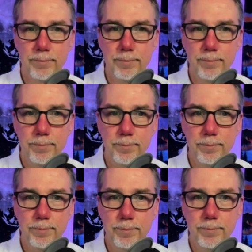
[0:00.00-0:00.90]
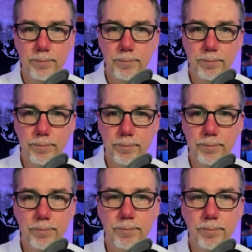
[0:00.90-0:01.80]

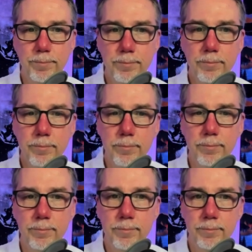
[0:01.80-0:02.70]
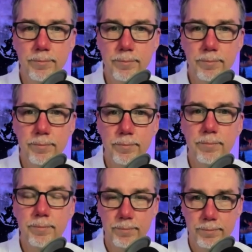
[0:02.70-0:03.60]

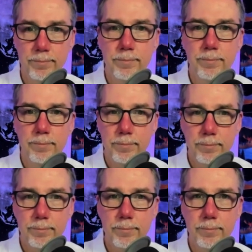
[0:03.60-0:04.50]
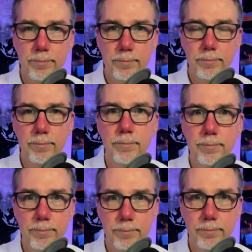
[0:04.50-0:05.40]

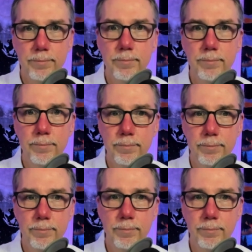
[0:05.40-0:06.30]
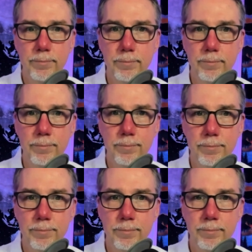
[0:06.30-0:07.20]

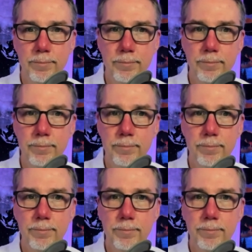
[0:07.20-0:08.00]
This person isn't speaking.